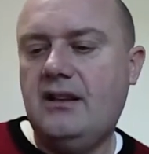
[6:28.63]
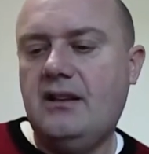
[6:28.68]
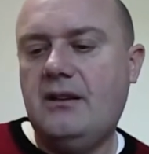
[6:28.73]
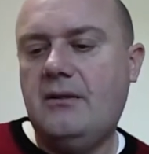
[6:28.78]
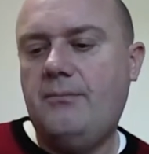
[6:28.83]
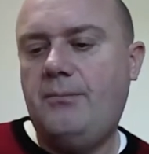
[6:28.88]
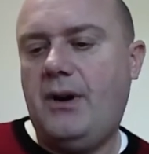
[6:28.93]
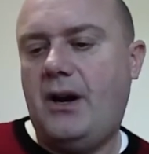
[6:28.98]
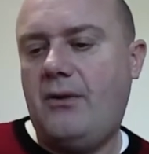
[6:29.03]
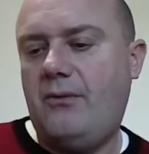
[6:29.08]

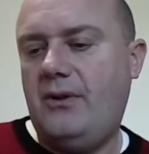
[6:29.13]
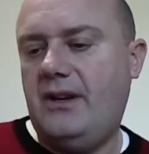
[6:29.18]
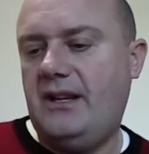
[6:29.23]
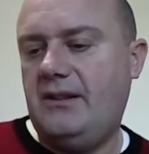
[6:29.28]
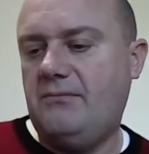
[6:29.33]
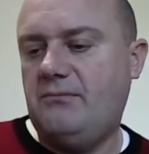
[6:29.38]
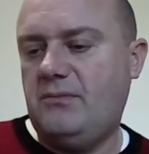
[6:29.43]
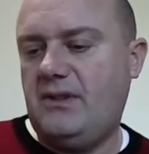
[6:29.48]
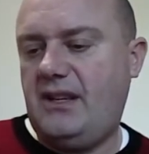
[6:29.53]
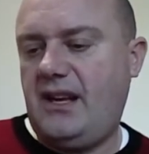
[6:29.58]
Butt ring
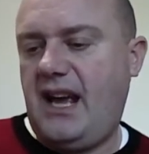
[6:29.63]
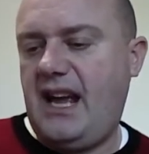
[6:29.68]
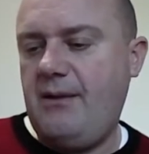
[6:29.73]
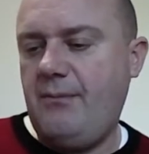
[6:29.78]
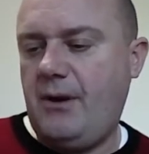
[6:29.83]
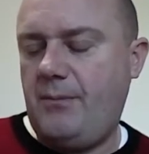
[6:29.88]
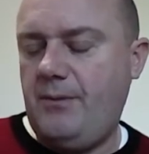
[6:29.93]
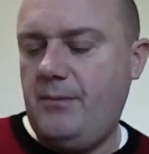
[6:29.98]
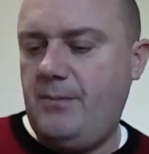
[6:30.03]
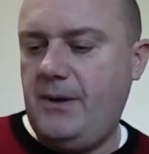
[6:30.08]
came up
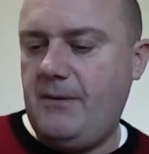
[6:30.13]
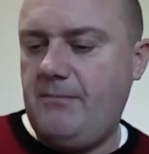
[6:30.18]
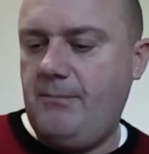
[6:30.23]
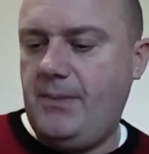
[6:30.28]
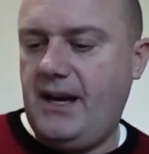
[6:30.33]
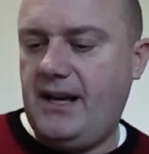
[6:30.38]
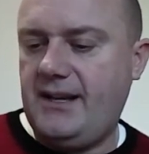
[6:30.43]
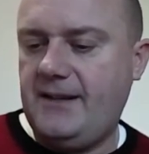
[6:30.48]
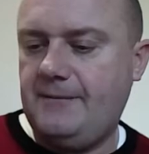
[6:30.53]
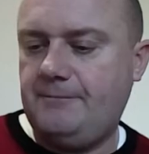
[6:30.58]
a bit
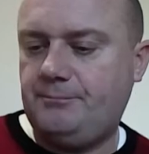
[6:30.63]
better.